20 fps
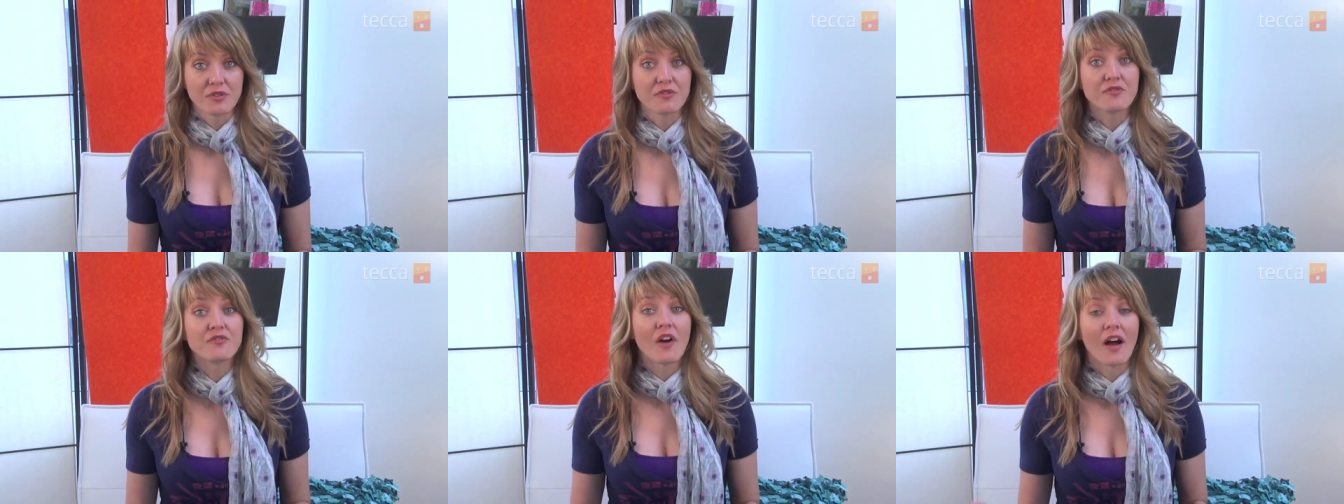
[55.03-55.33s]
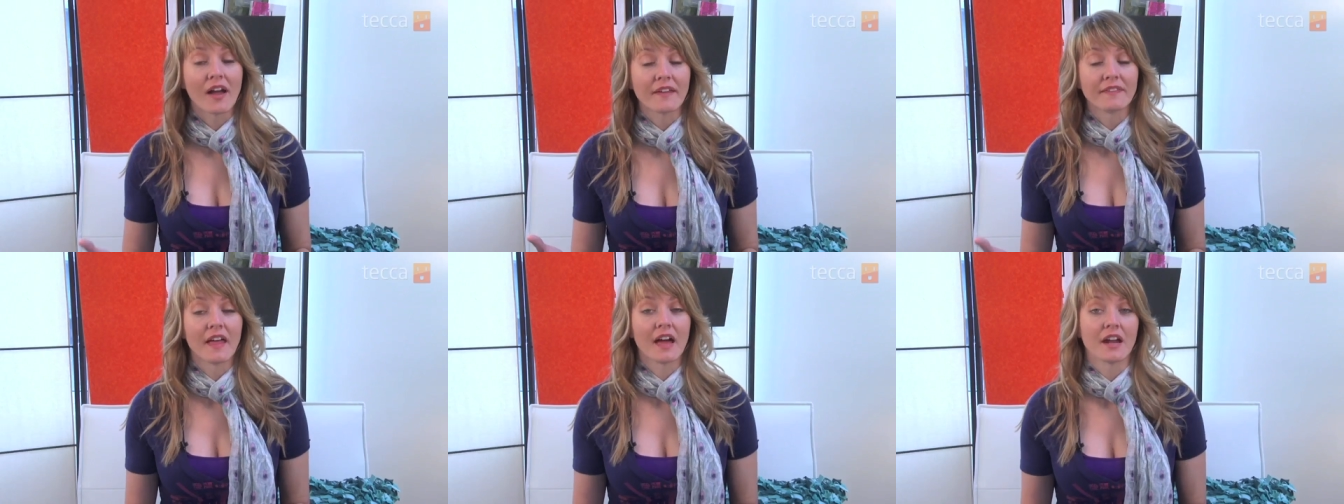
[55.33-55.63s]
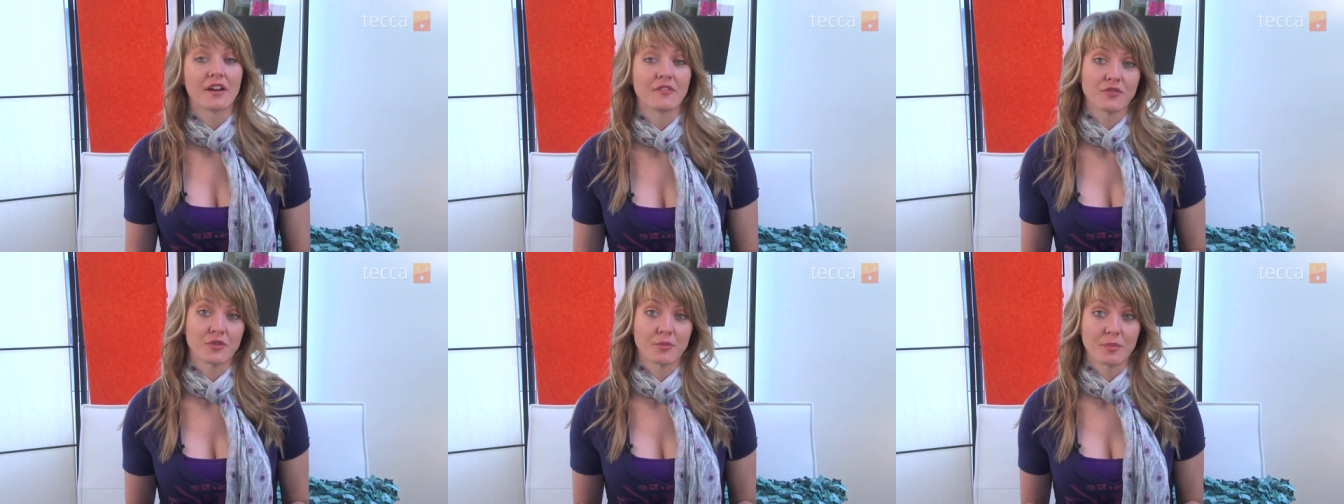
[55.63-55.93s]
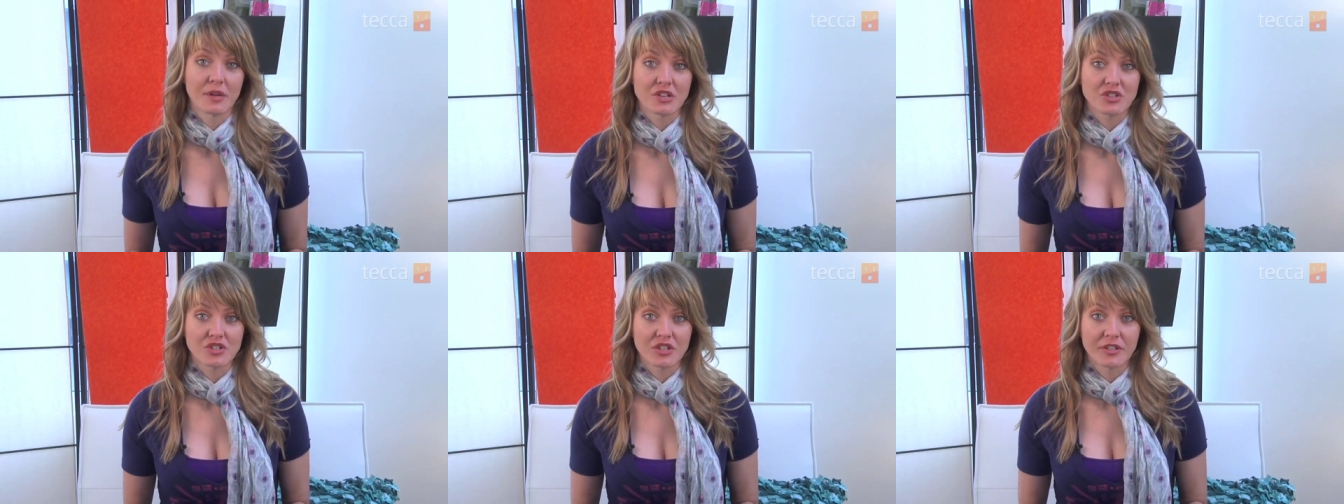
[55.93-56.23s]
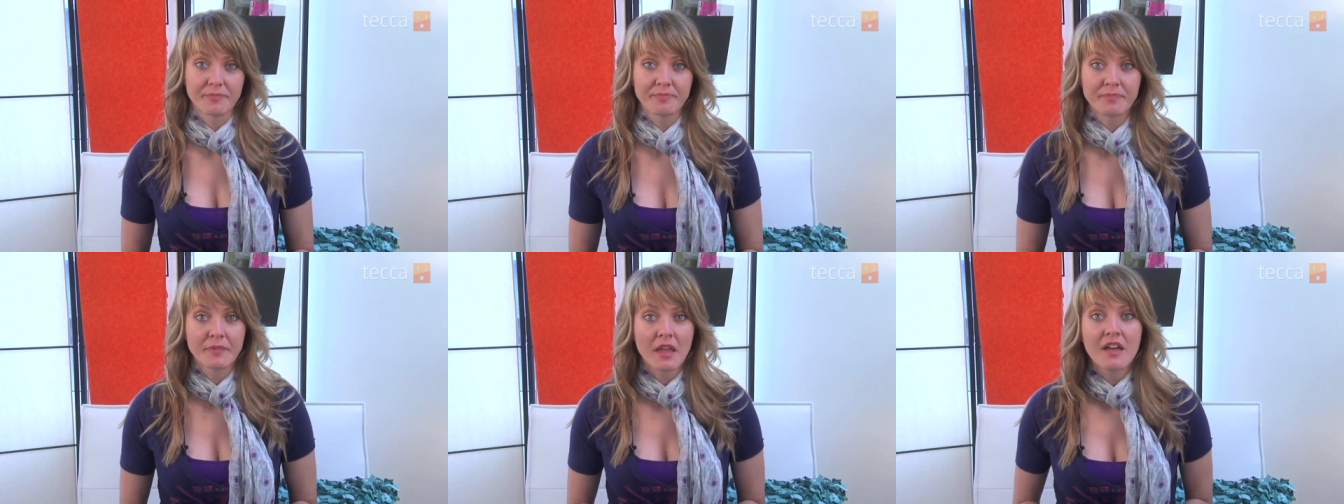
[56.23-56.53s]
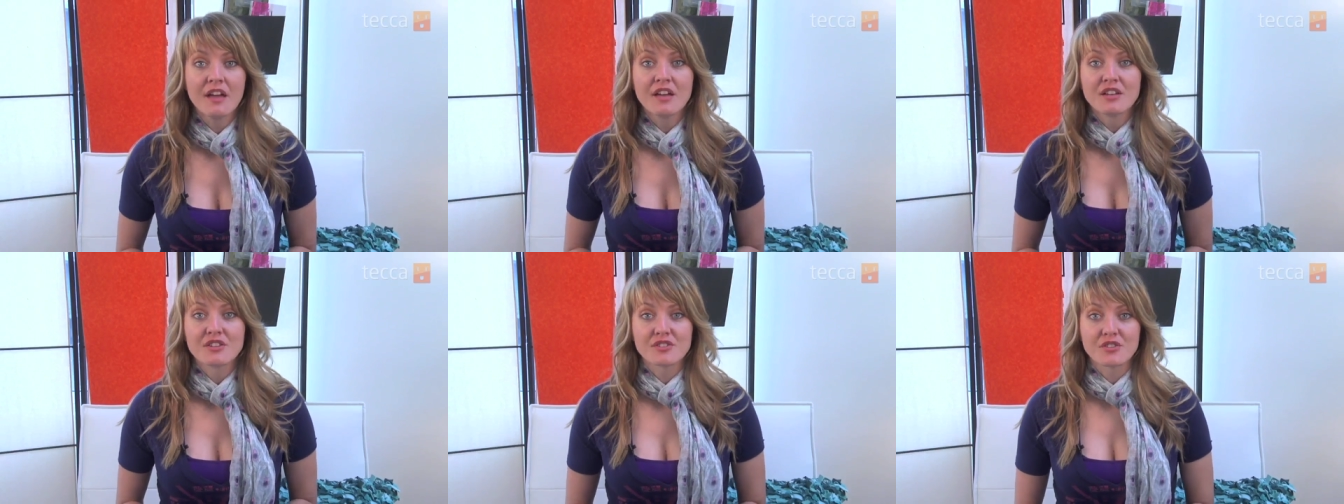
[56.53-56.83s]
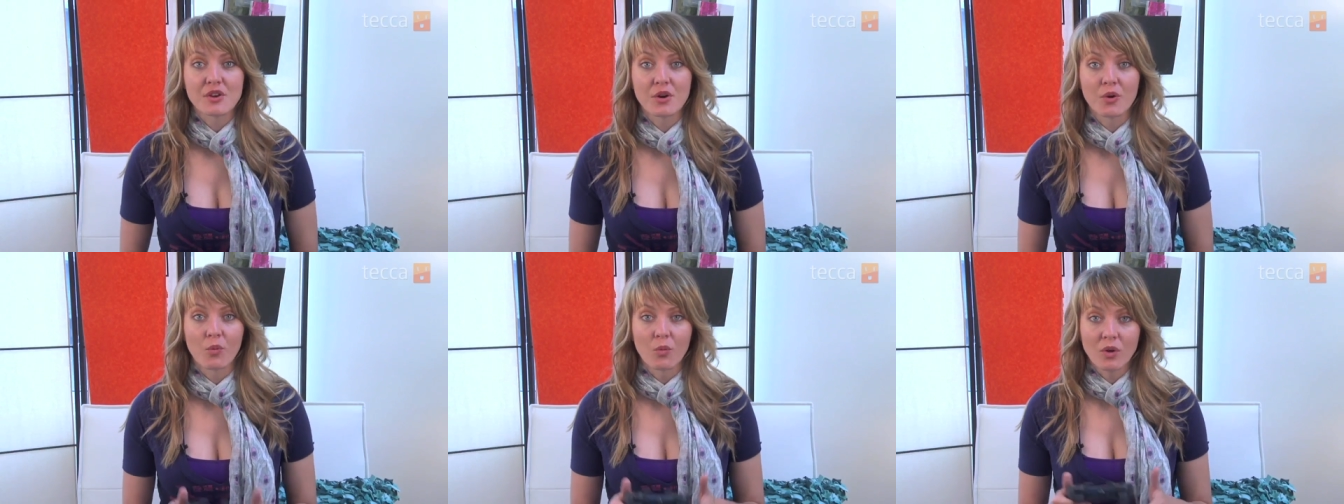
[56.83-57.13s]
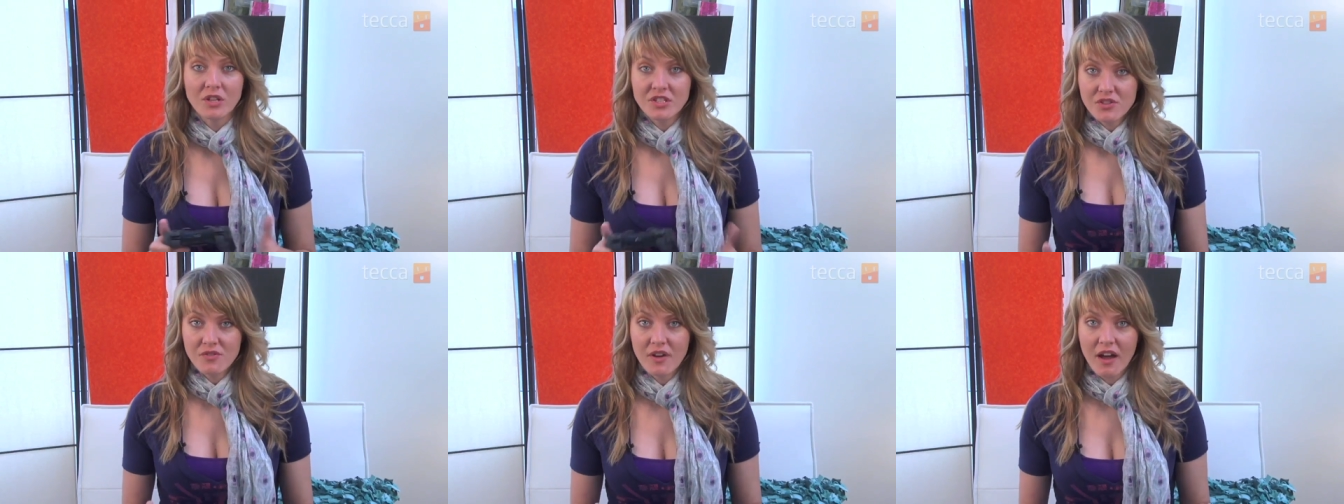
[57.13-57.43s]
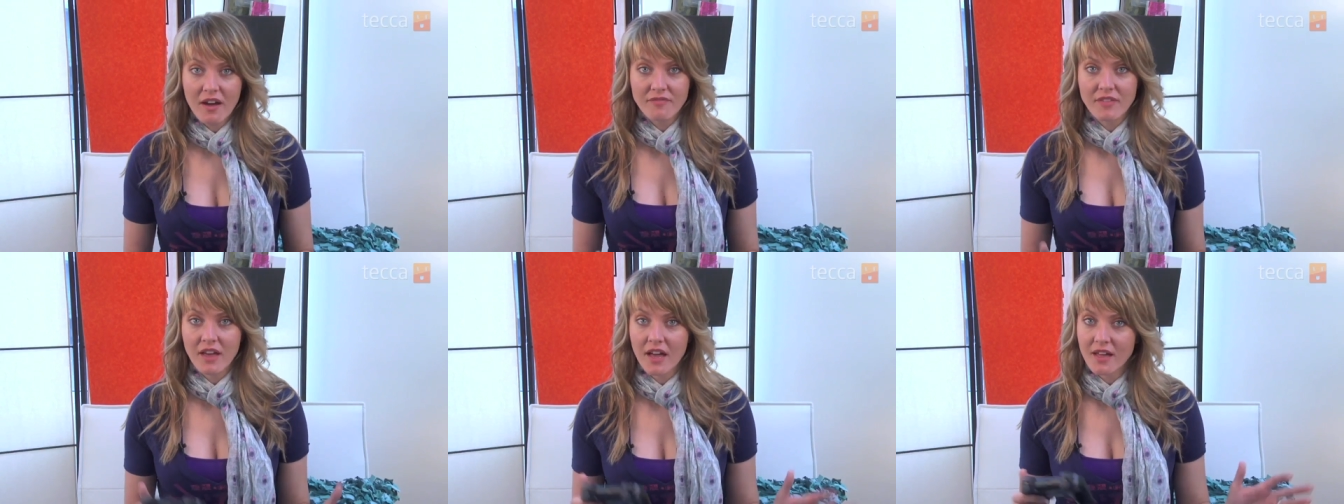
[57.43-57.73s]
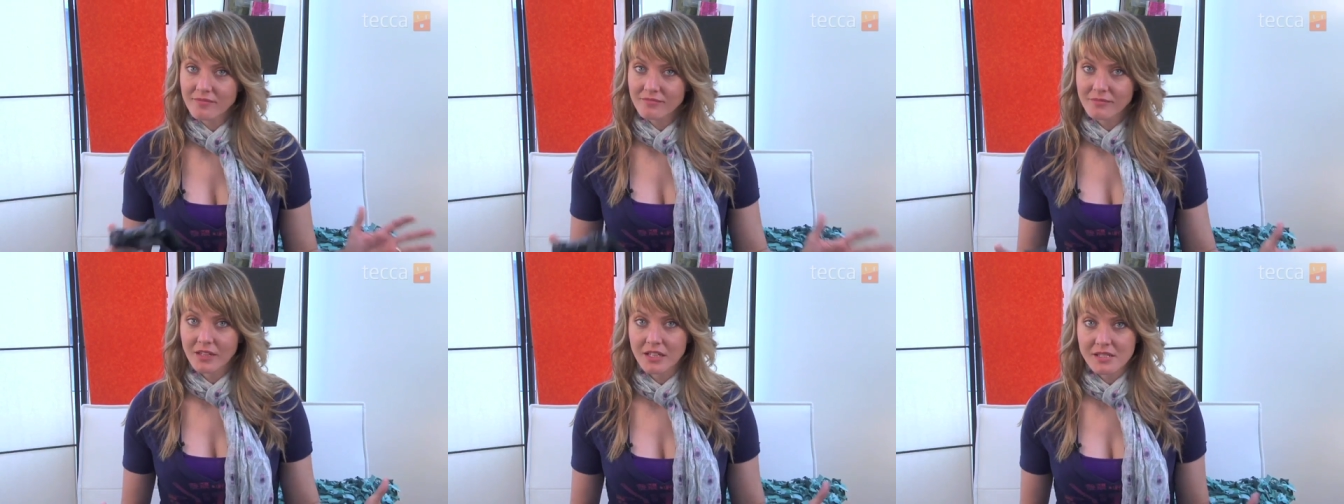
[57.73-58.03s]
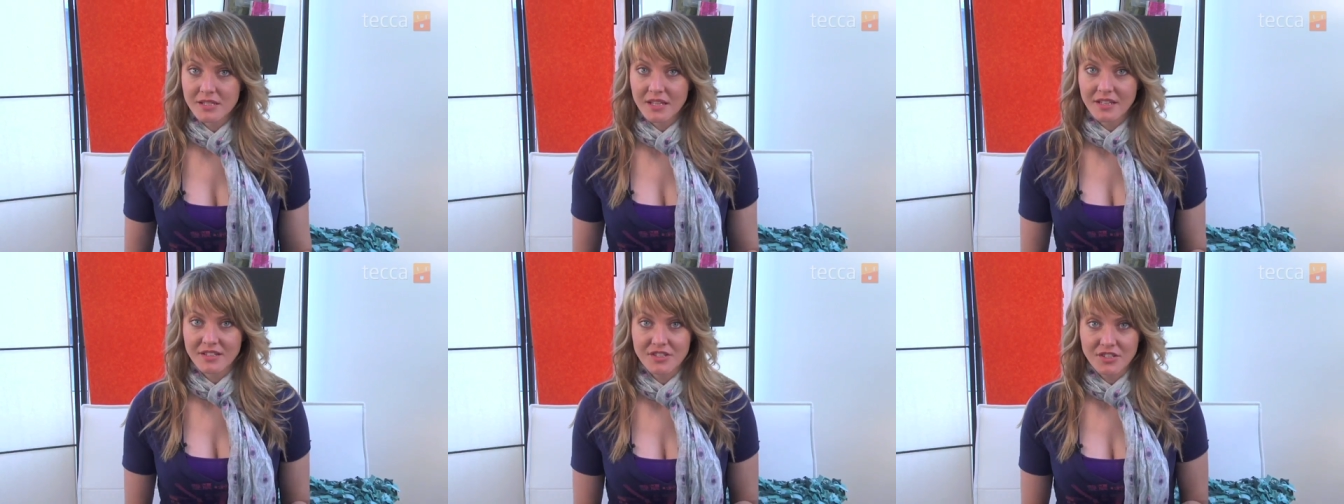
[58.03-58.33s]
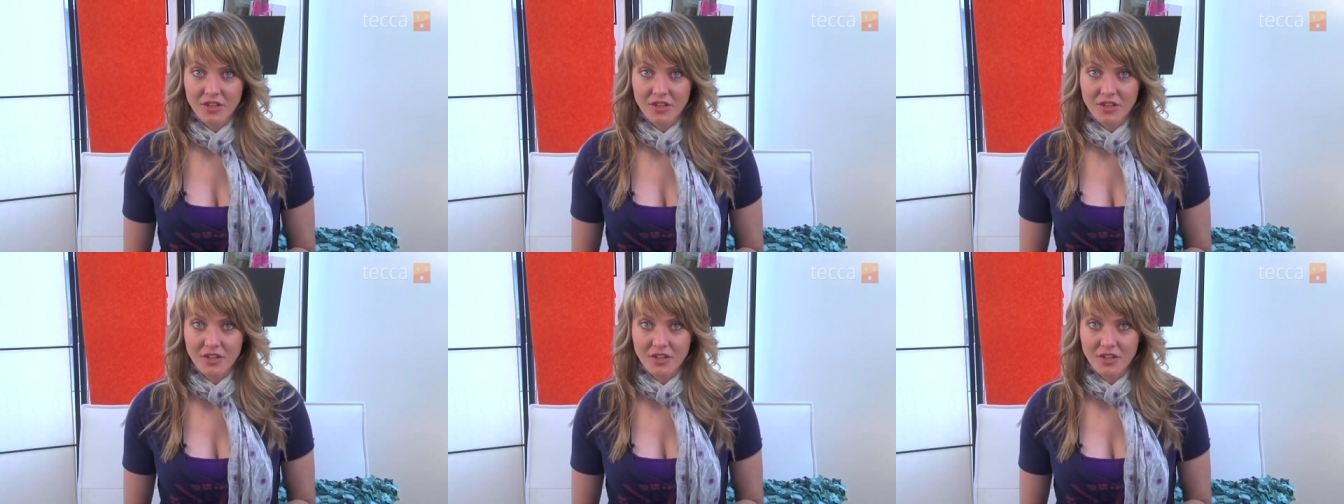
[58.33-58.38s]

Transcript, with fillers: you find that information. So once you have that, let's get